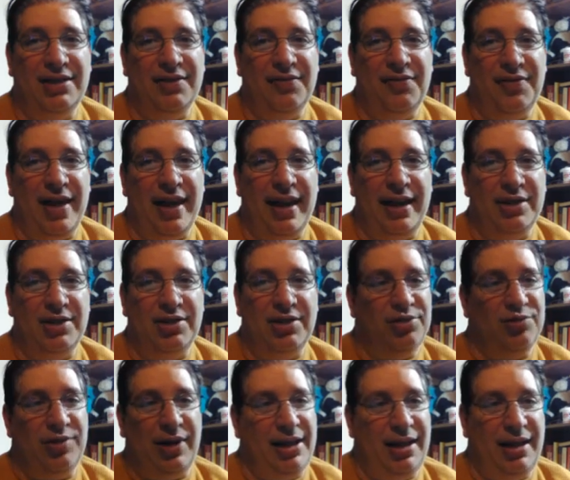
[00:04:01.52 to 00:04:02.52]
of things and
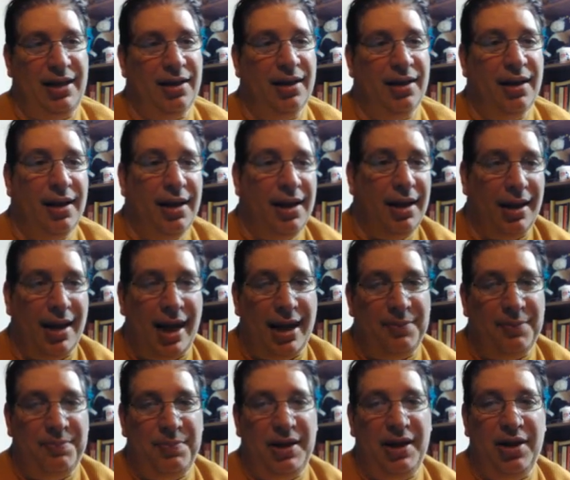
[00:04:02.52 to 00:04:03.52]
drinking
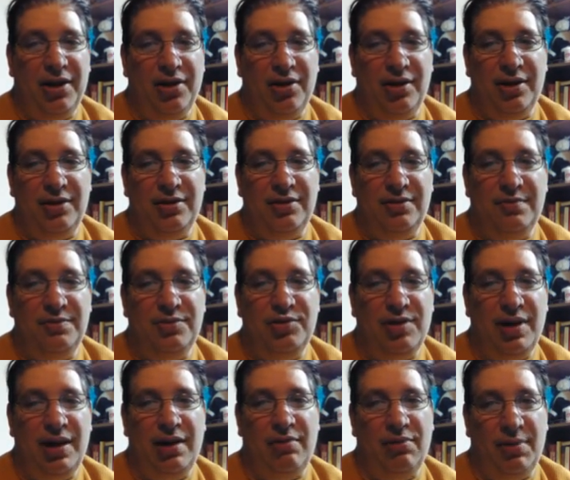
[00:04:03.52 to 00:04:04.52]
light beer and
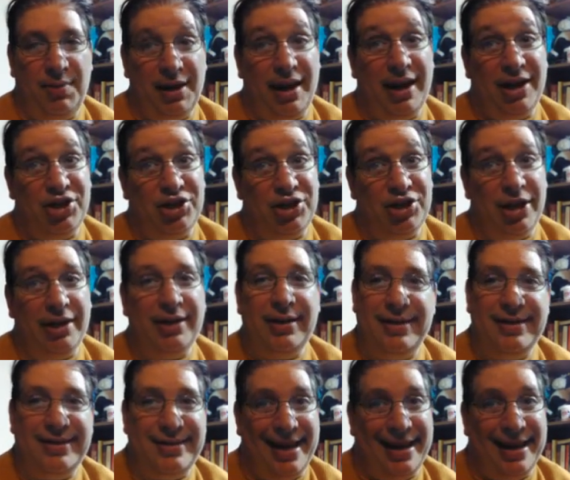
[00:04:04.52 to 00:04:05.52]
treating women like shit,
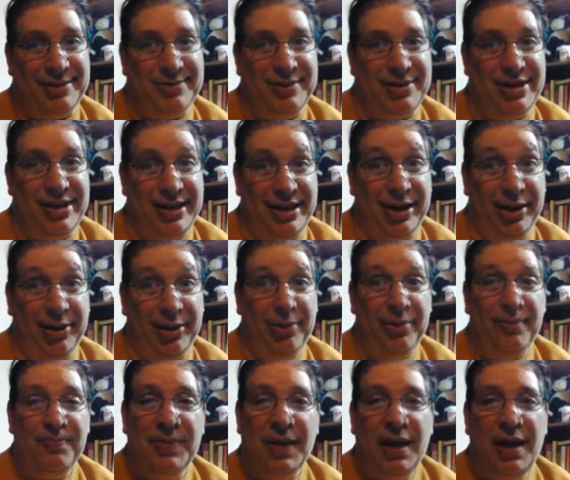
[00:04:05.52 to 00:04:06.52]
because that's what you
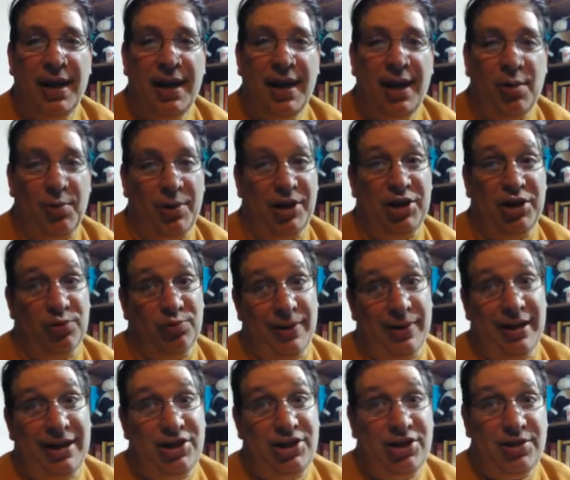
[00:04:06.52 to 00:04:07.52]
do when you're
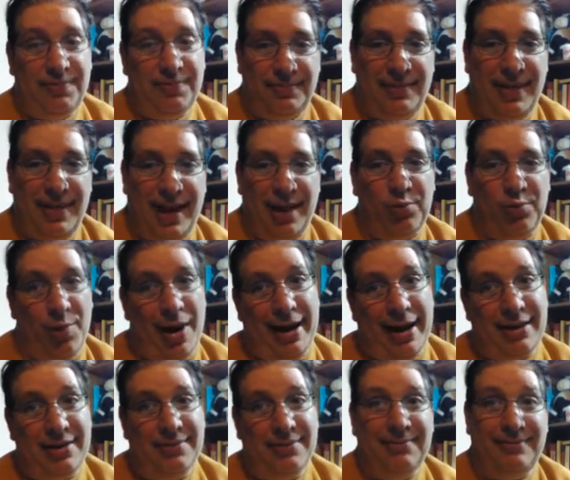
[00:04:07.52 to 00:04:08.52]
rich and
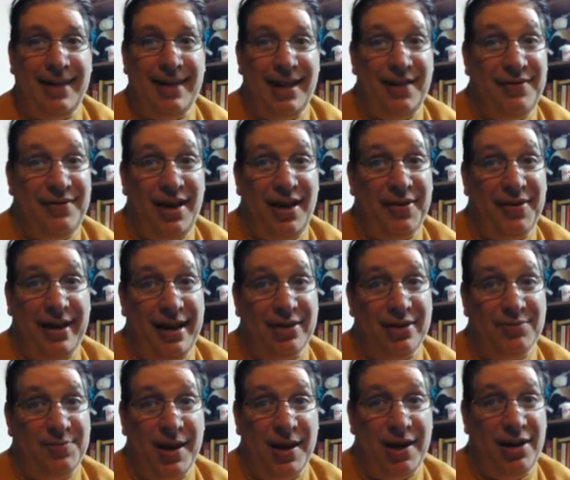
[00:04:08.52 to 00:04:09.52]
white and have nothing
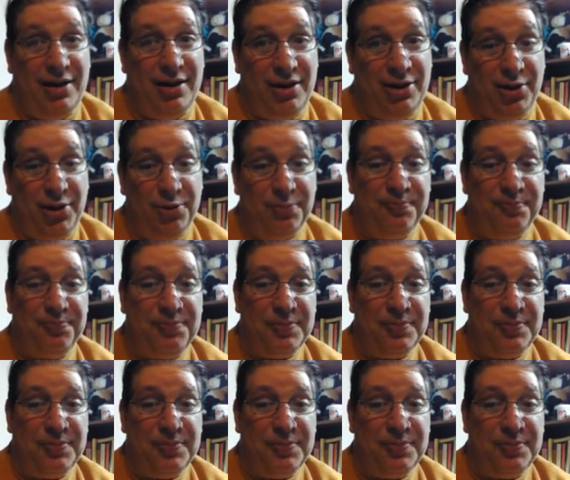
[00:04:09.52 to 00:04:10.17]
else better to do.